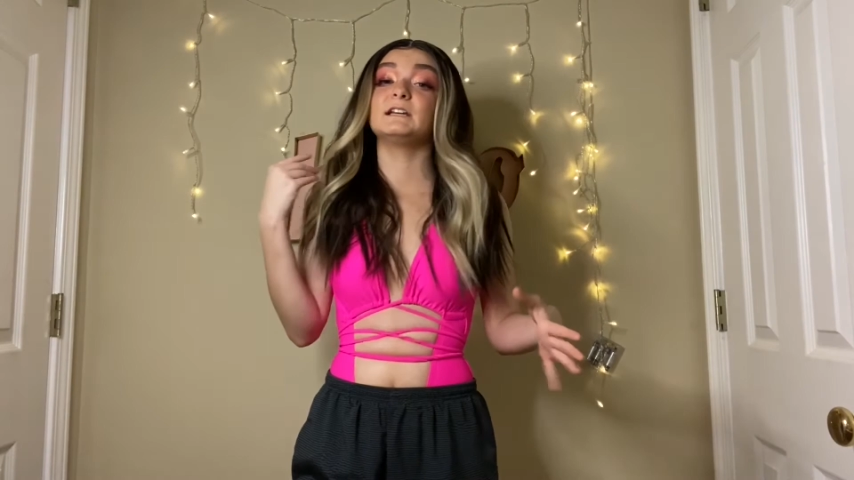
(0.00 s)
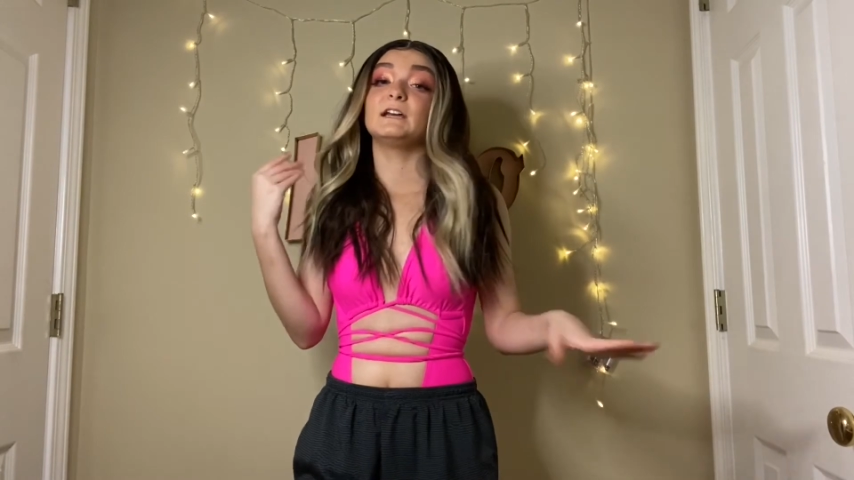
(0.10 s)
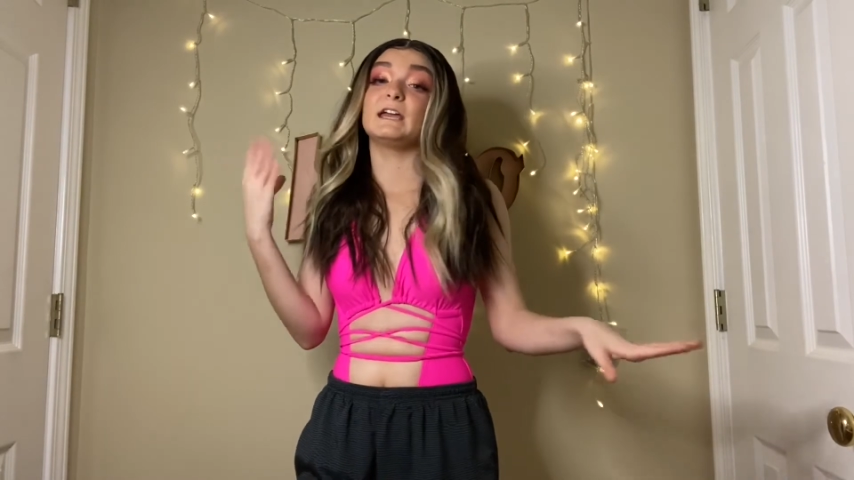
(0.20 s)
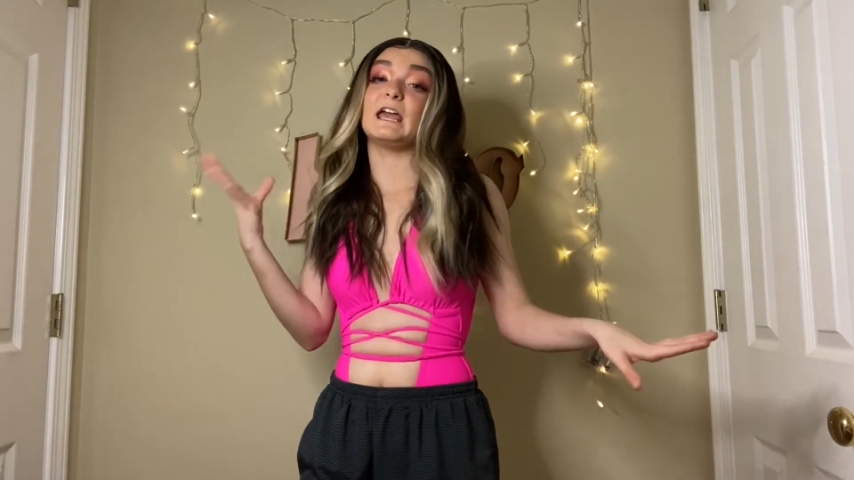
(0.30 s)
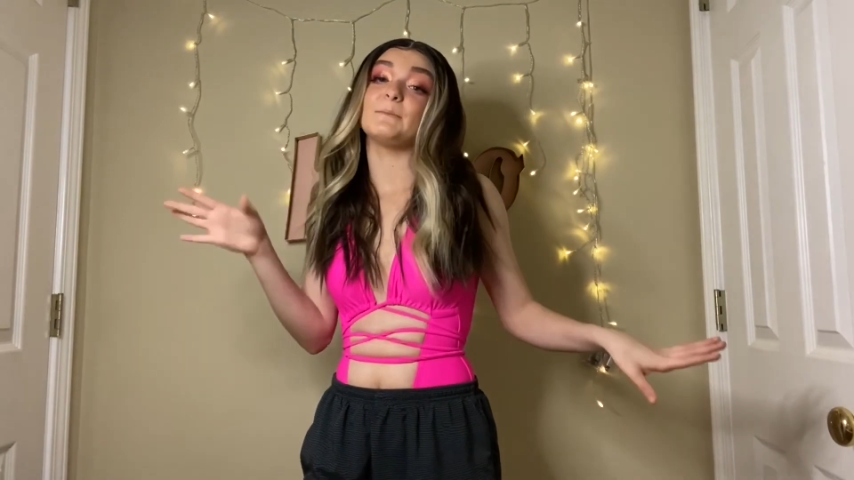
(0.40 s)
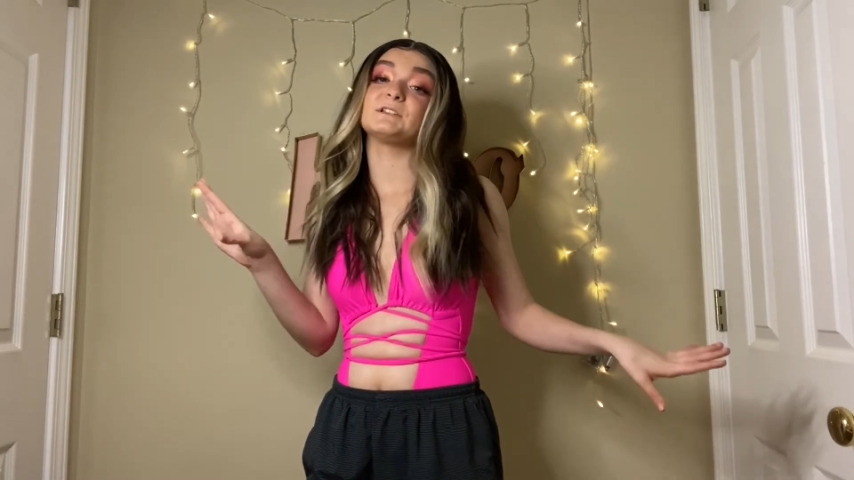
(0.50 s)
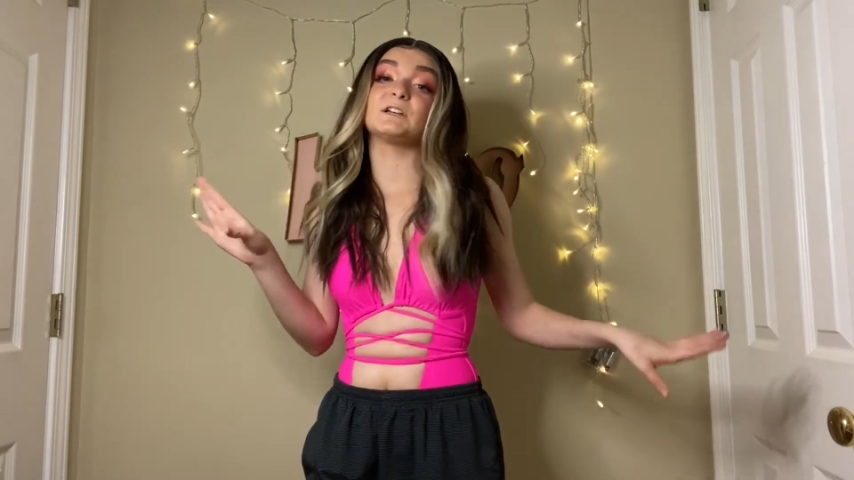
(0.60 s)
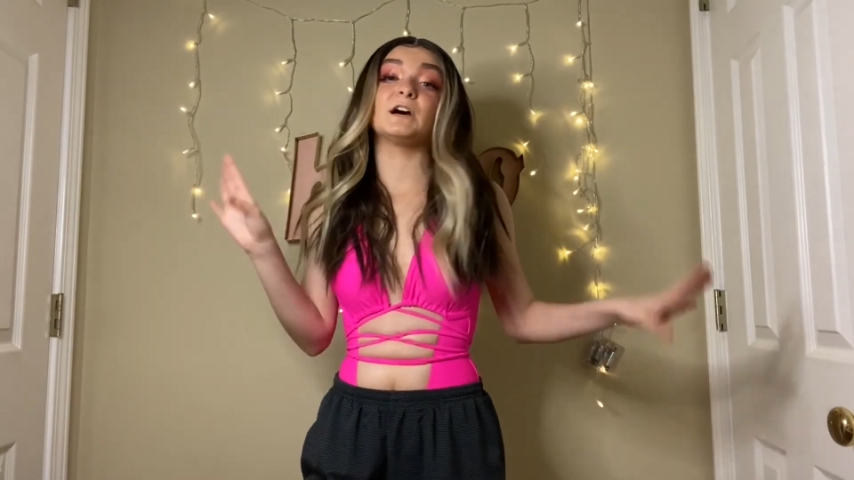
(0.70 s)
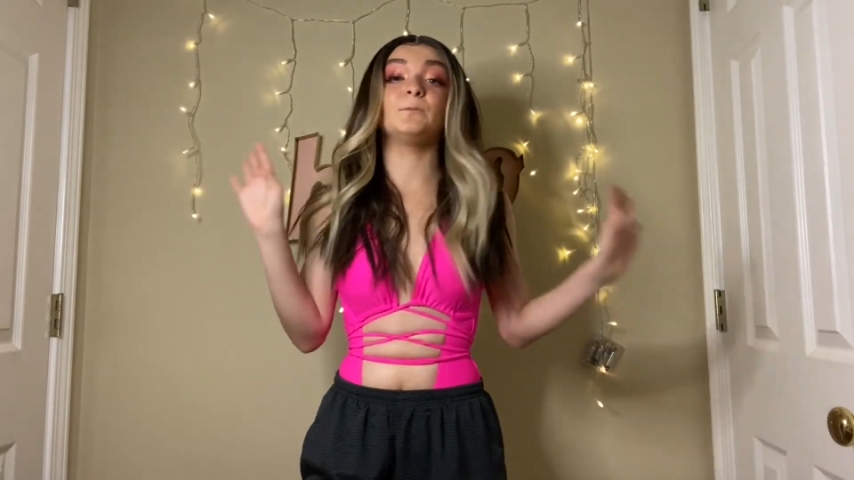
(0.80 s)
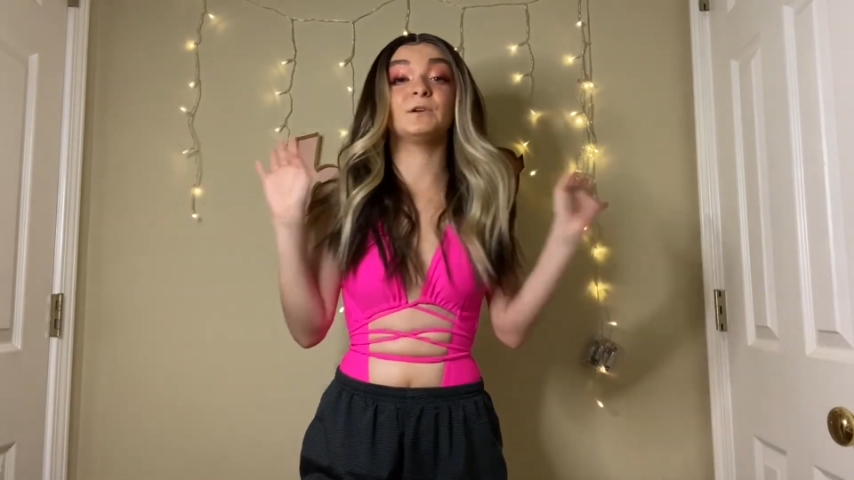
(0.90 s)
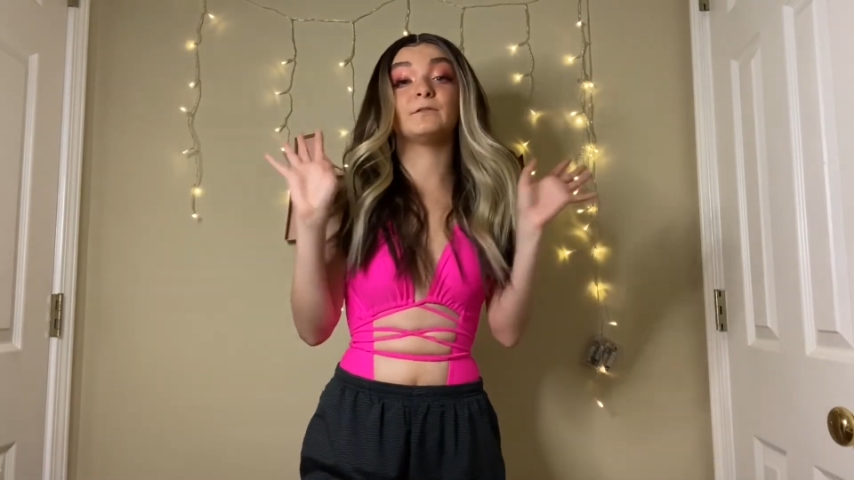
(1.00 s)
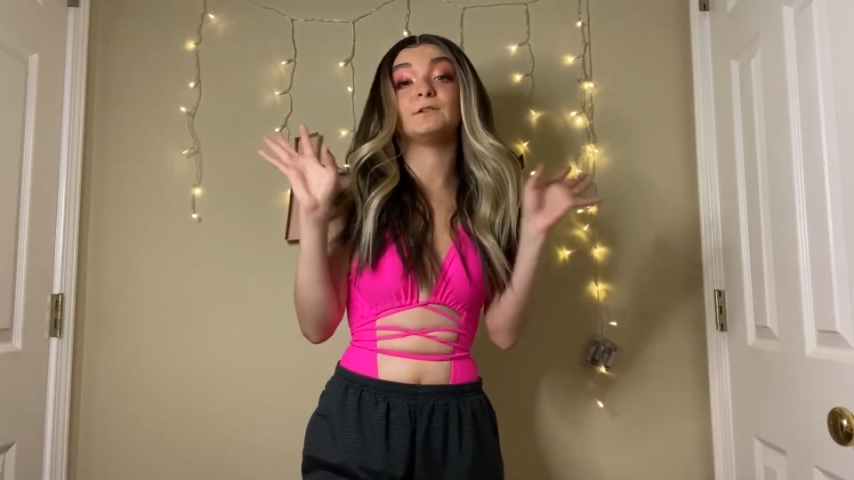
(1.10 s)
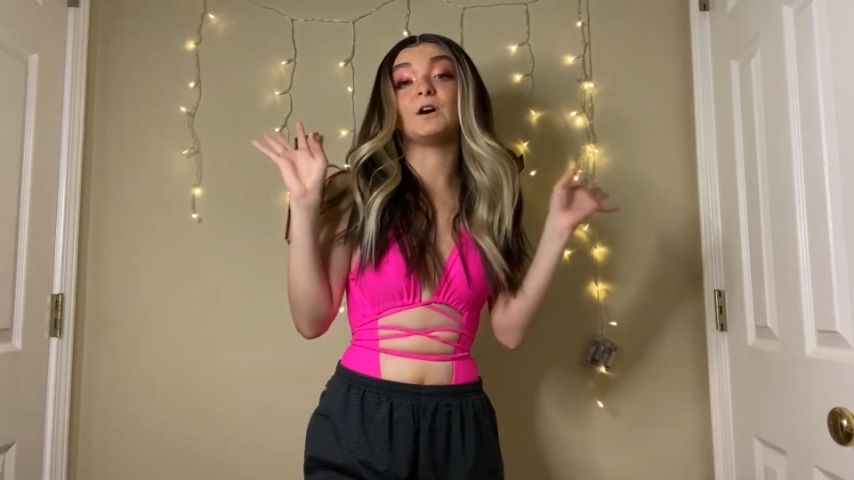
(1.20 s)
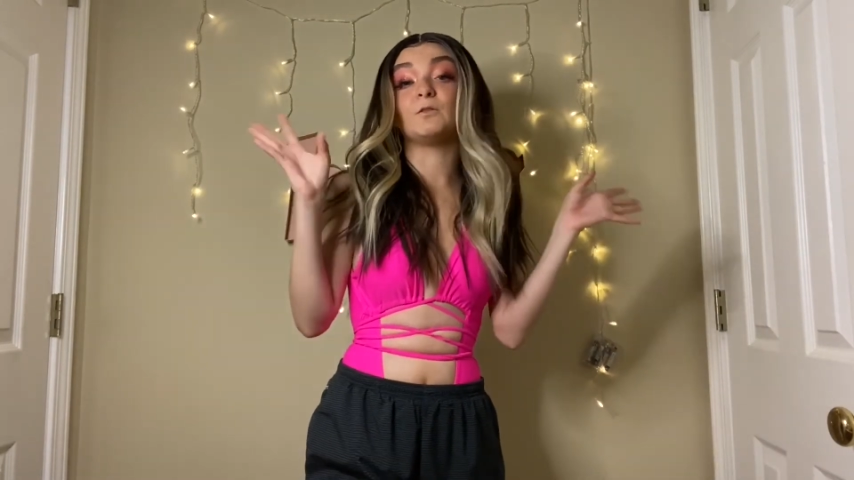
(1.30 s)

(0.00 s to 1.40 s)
Amazon, whatever y'all